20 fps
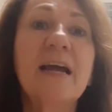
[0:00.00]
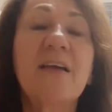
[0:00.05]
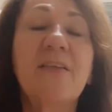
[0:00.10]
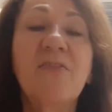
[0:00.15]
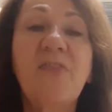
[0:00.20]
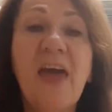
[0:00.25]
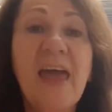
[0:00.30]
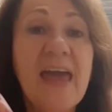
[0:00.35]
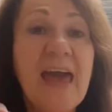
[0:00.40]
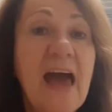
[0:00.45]

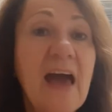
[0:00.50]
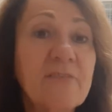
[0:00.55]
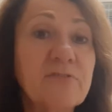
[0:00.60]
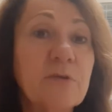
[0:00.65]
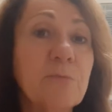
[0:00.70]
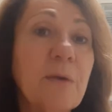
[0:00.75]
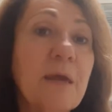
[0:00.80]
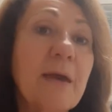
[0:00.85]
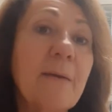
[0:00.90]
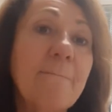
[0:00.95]
They have
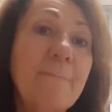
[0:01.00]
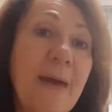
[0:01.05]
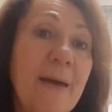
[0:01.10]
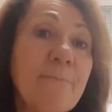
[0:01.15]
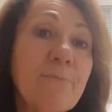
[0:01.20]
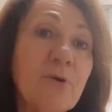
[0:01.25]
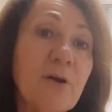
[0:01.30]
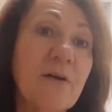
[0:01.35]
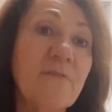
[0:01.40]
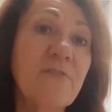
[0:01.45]
to be a
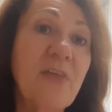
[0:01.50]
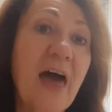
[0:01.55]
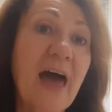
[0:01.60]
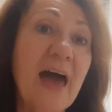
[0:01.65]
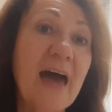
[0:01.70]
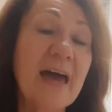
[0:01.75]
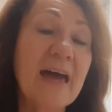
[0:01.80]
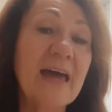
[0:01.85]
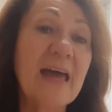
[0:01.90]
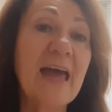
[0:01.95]
member of
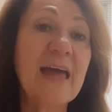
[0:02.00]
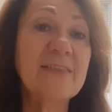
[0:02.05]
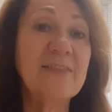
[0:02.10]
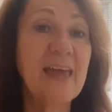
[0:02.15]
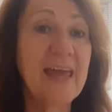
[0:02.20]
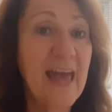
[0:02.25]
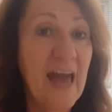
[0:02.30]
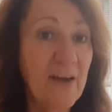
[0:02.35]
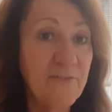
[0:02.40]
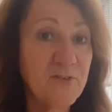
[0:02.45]
that, and
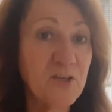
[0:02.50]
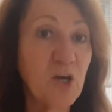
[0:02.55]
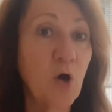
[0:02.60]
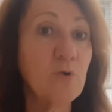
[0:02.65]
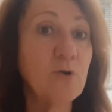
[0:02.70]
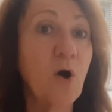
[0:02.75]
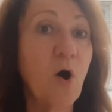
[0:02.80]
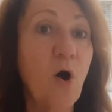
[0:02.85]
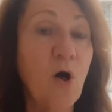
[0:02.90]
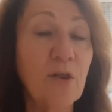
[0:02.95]
they have to
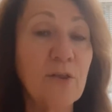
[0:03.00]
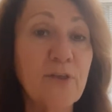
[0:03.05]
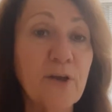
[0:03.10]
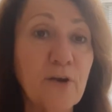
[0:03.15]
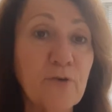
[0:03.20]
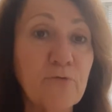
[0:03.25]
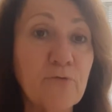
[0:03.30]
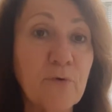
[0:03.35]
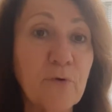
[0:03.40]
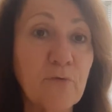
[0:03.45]
go to all
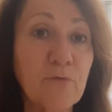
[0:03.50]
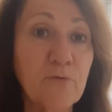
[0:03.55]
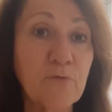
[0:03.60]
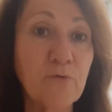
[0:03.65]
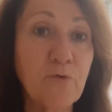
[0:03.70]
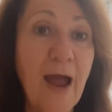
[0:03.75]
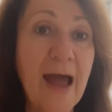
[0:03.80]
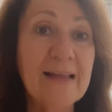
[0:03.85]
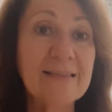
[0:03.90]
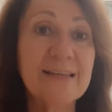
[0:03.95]
their
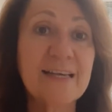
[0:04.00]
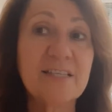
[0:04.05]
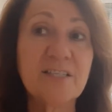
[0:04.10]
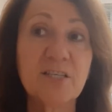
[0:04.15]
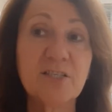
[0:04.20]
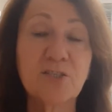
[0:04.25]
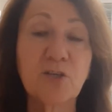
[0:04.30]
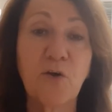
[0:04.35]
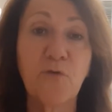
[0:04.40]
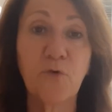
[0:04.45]
rallies
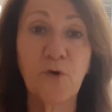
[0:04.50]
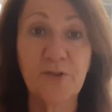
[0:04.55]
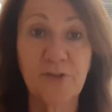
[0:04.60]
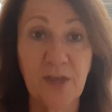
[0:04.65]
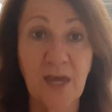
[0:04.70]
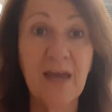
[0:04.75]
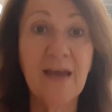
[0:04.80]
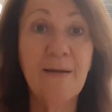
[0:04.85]
and so forth.